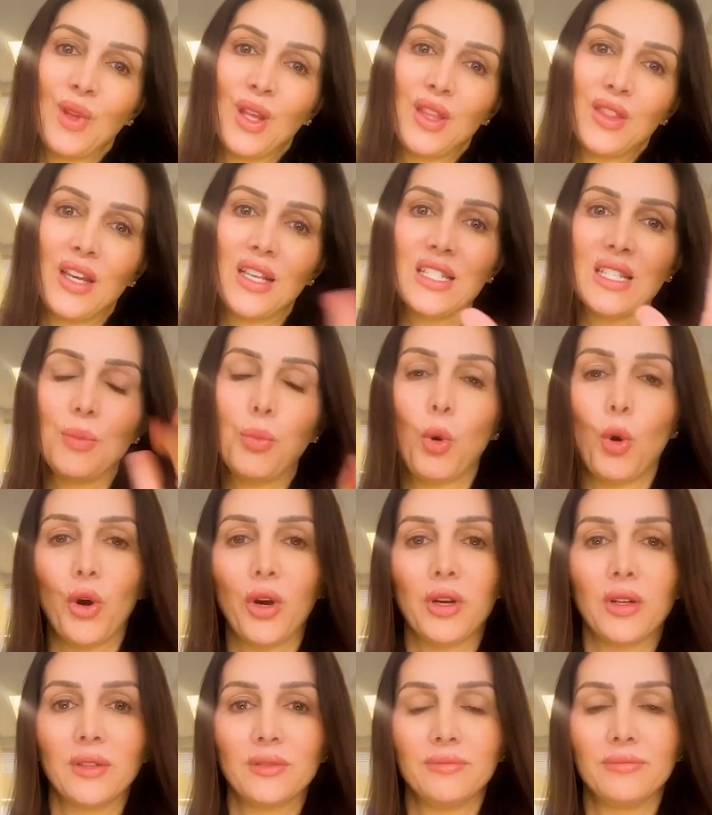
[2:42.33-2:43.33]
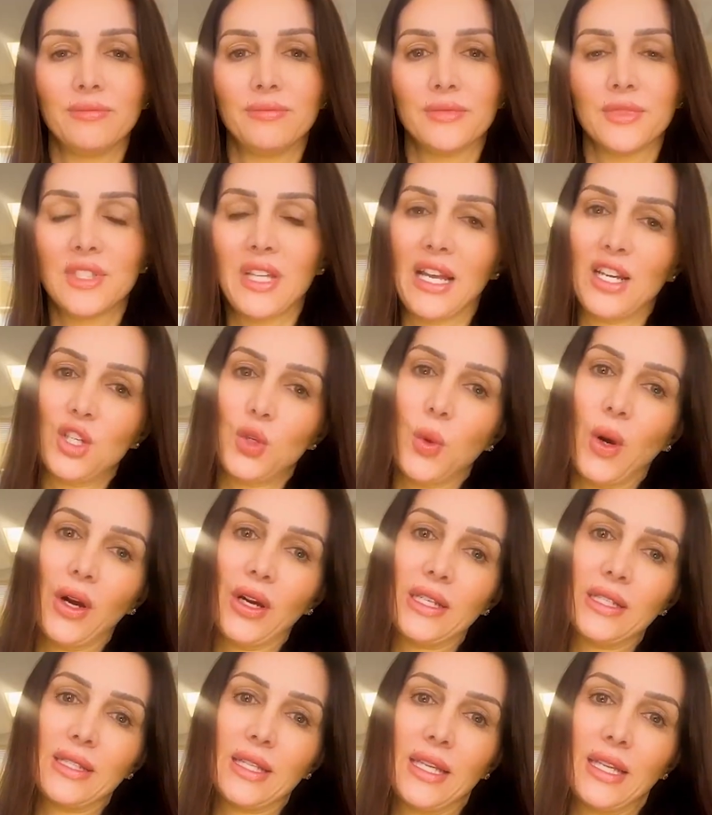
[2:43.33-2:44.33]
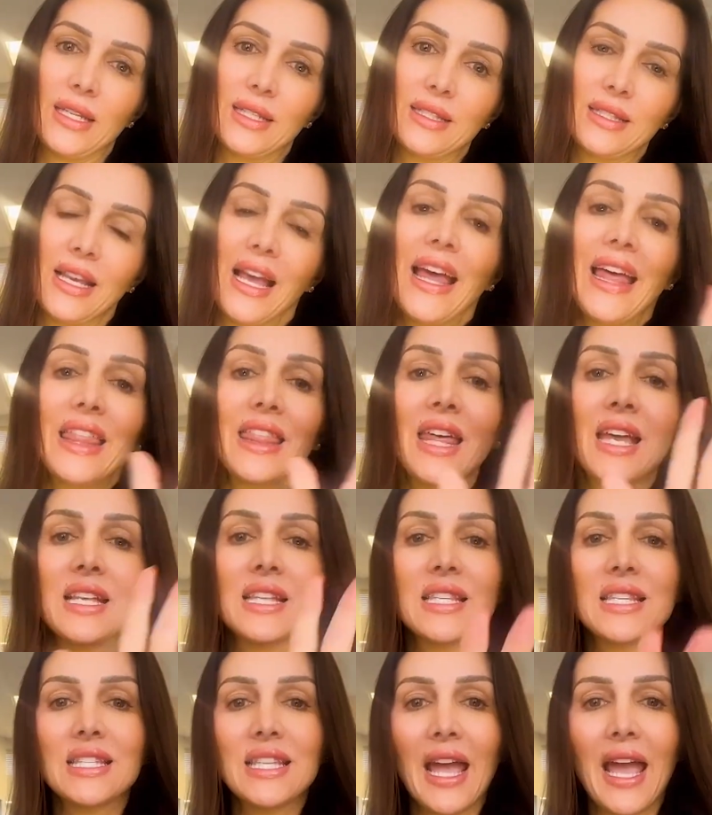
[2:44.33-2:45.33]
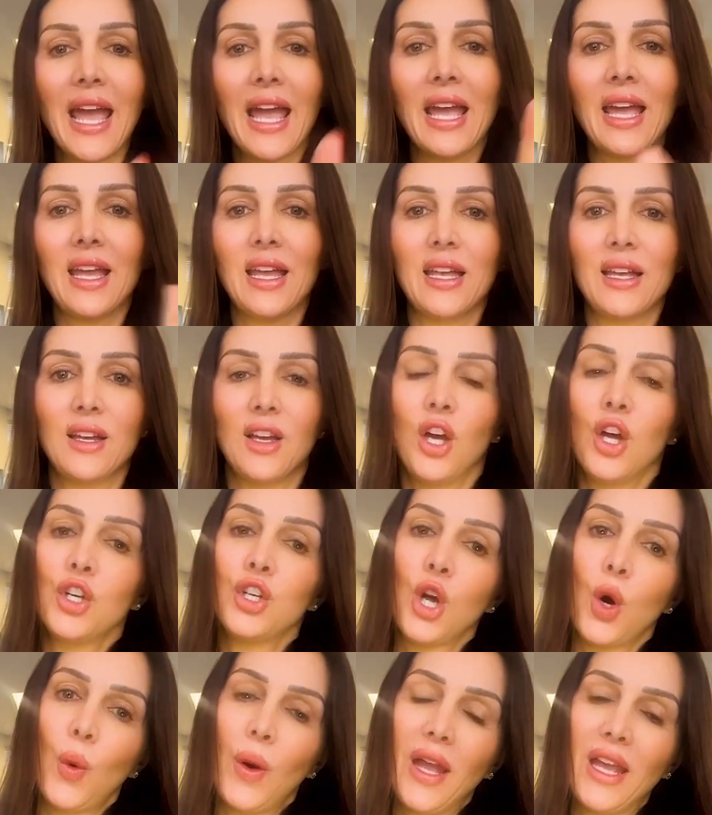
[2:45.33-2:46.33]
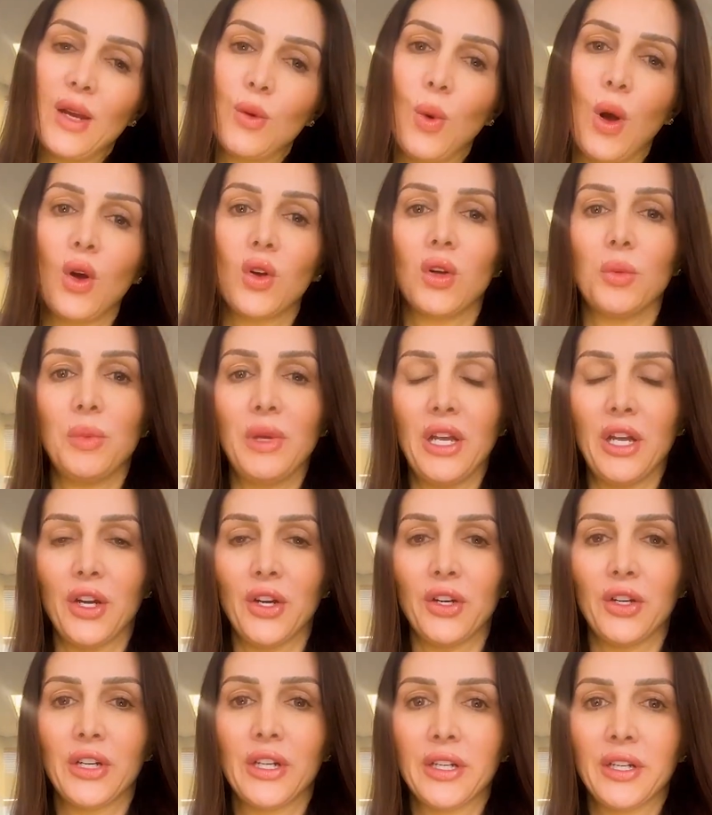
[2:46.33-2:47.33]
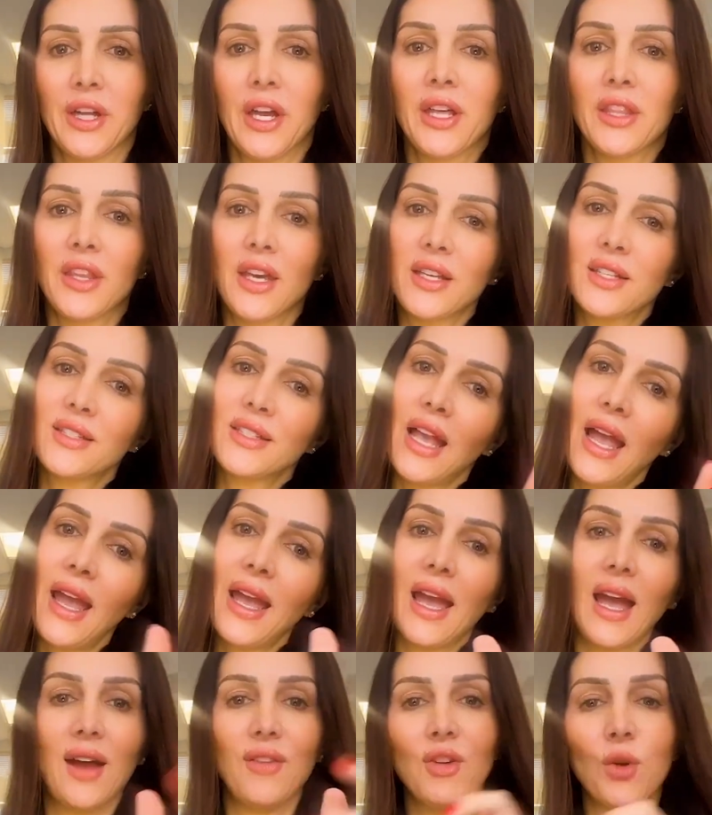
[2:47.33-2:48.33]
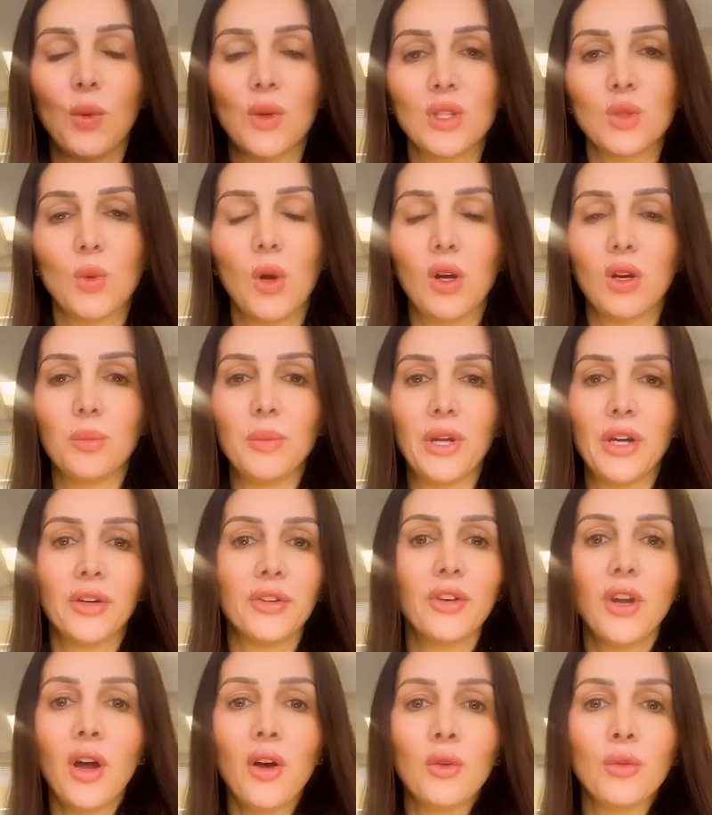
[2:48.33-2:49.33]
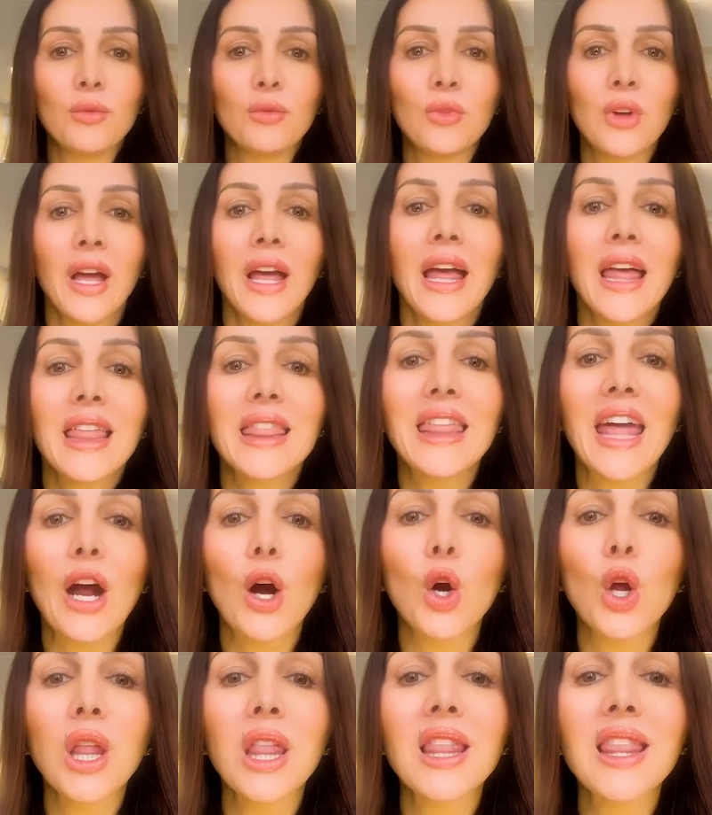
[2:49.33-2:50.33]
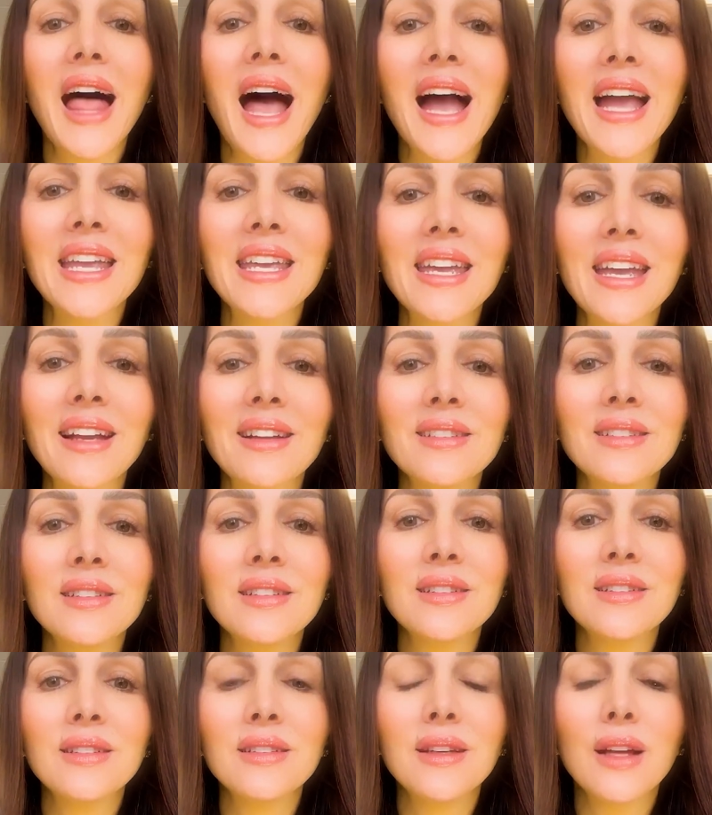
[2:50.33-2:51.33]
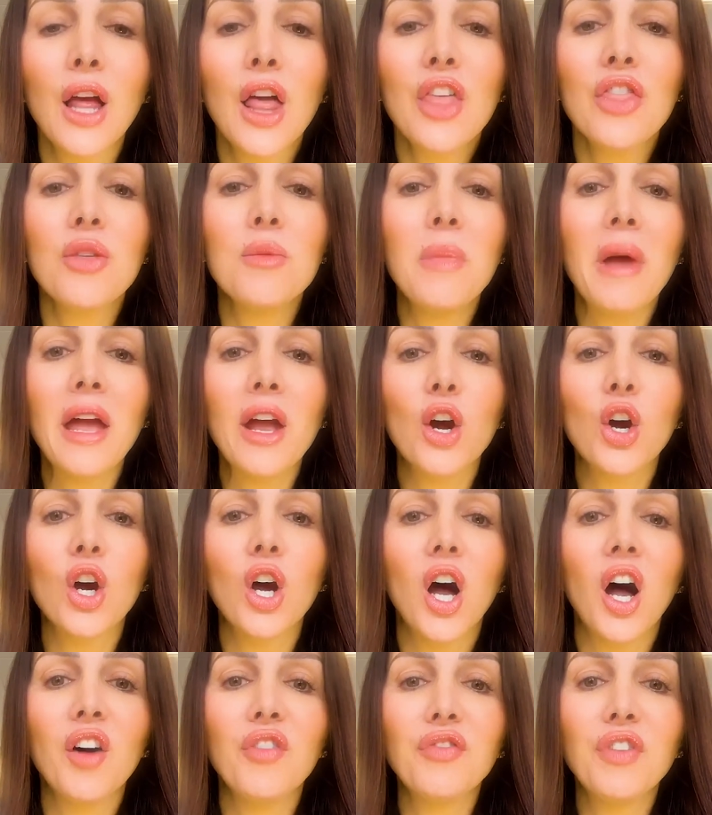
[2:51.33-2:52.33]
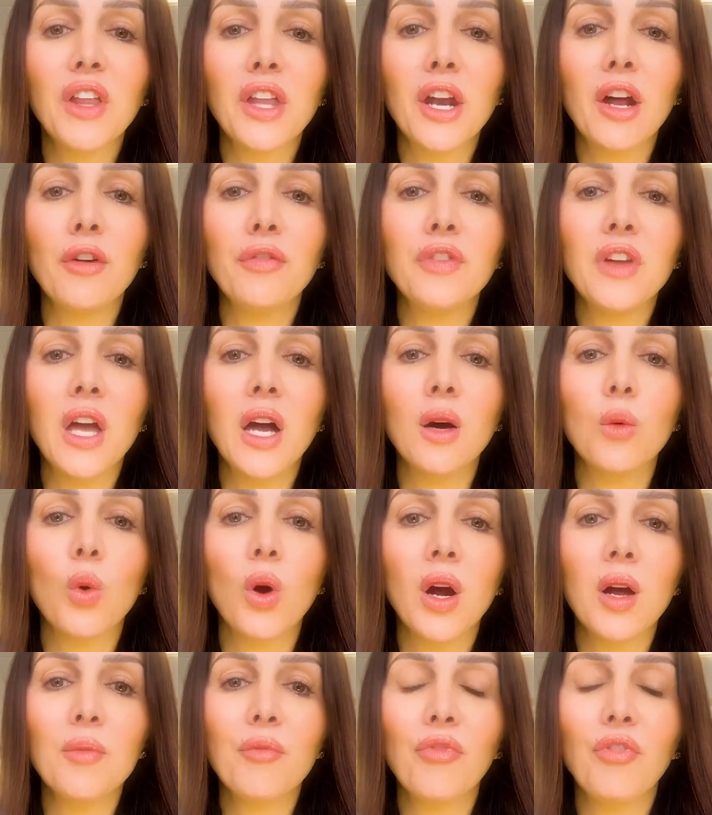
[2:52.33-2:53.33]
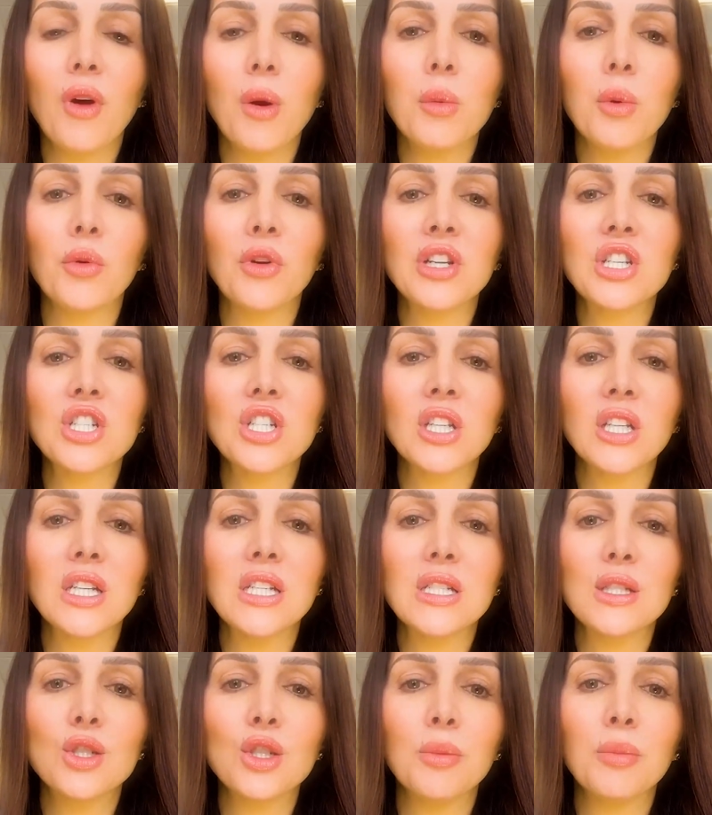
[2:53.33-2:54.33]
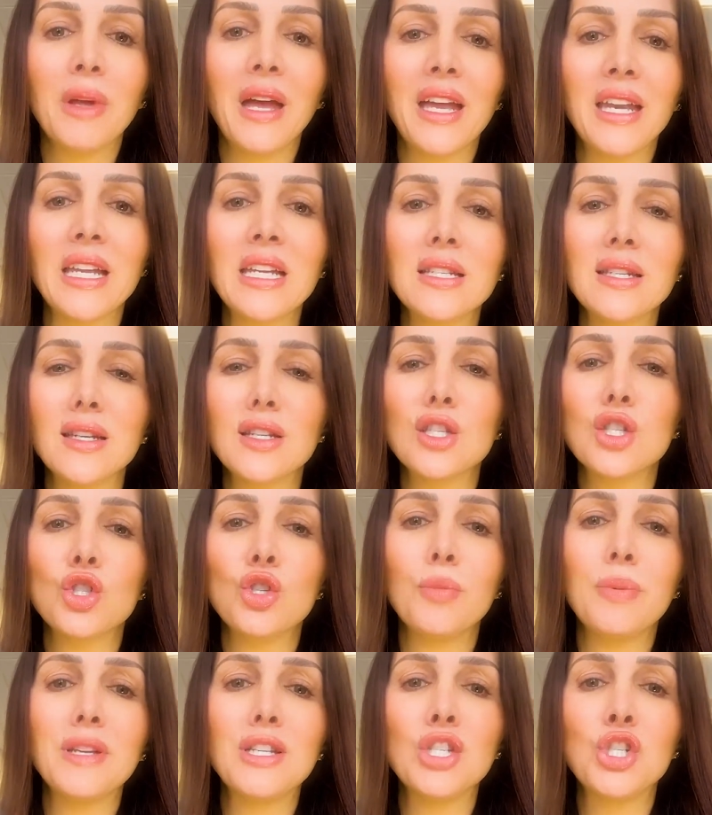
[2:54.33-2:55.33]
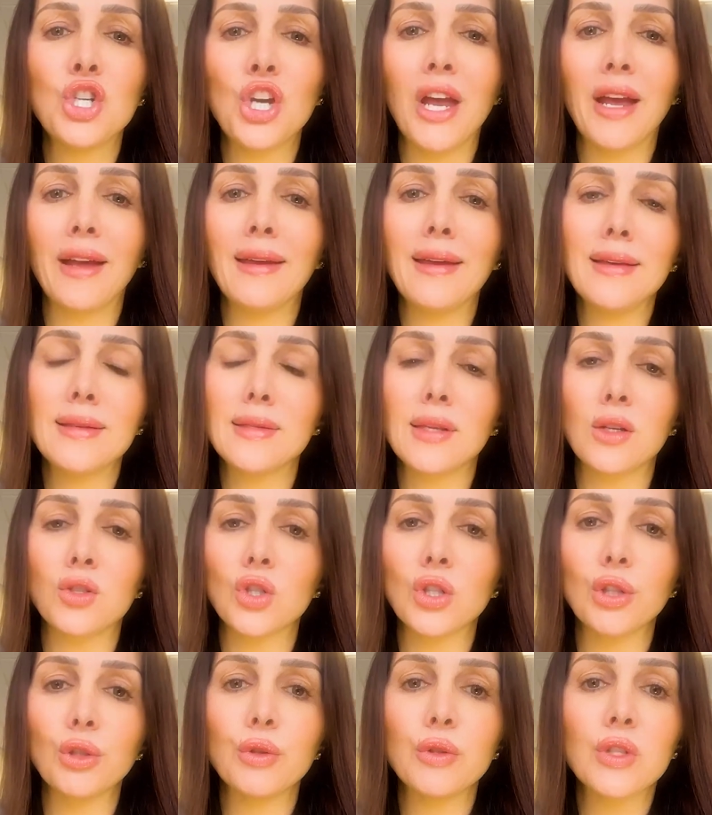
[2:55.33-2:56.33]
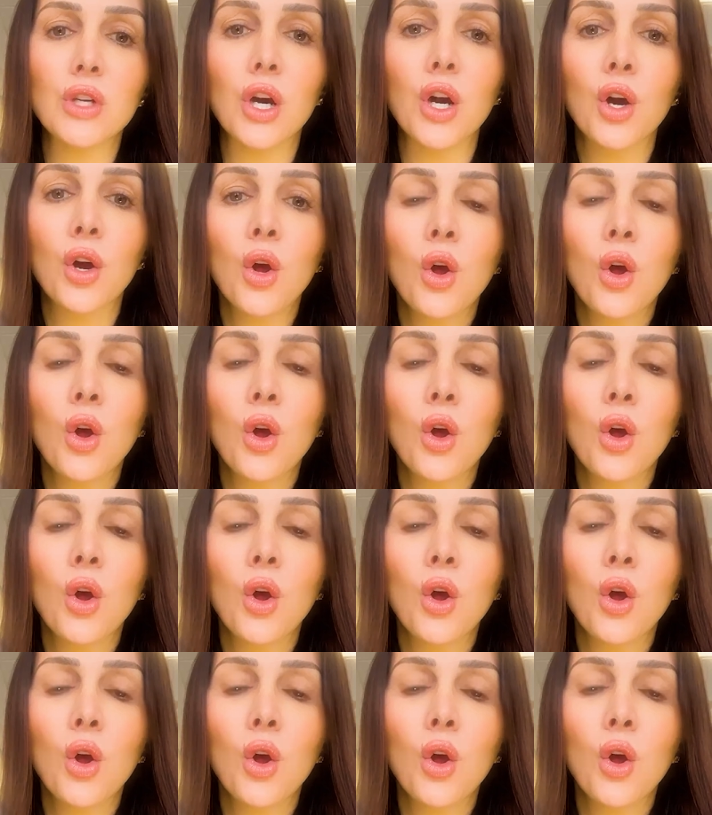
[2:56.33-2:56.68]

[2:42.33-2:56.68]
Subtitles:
they support sanctuary cities. They say no hate welcome here. They say everyone's welcome here. No, they are lying. The mayor of Philadelphia, where I'm from originally, Jim Kenney, did a stupid jig. He's such a loser.